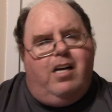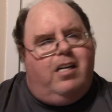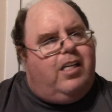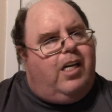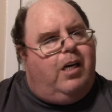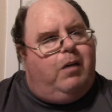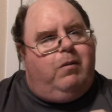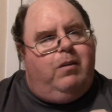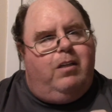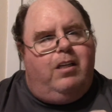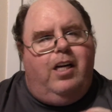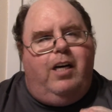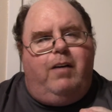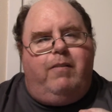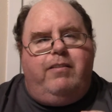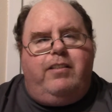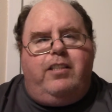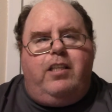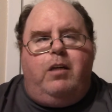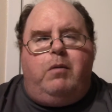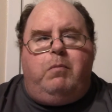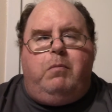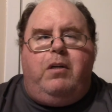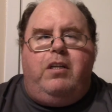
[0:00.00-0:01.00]
that would love
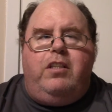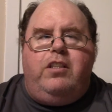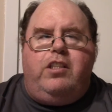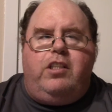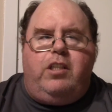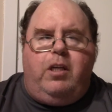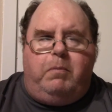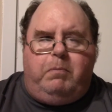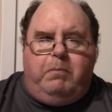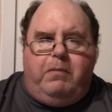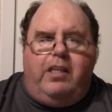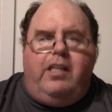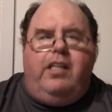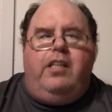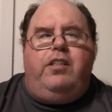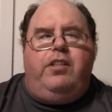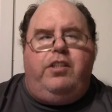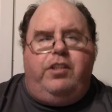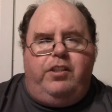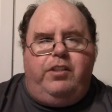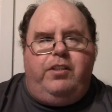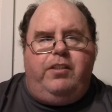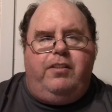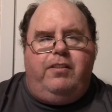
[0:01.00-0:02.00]
someone so
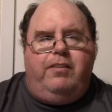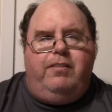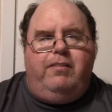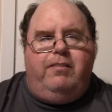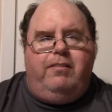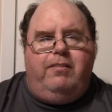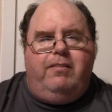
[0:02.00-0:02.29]
much